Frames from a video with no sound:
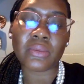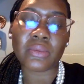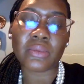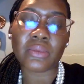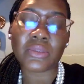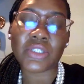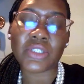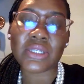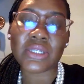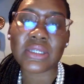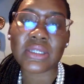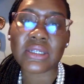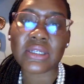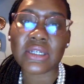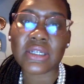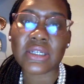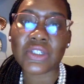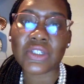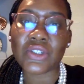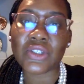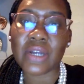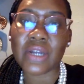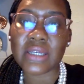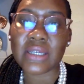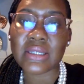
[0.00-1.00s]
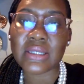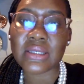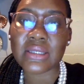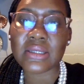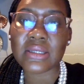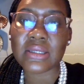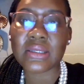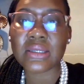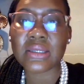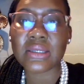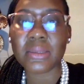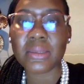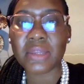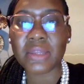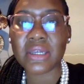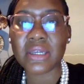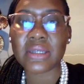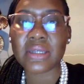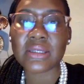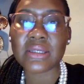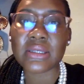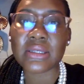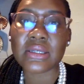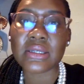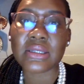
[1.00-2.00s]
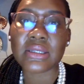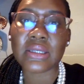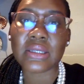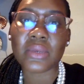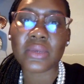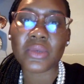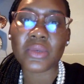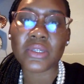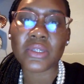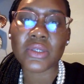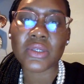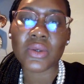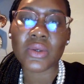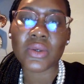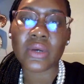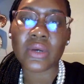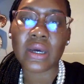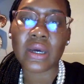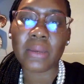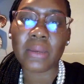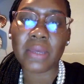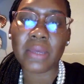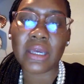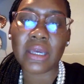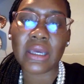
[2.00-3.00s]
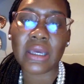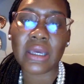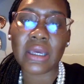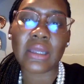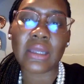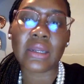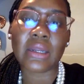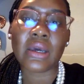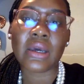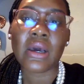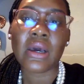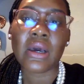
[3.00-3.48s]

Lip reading: just to address some of the concerns that we saw coming in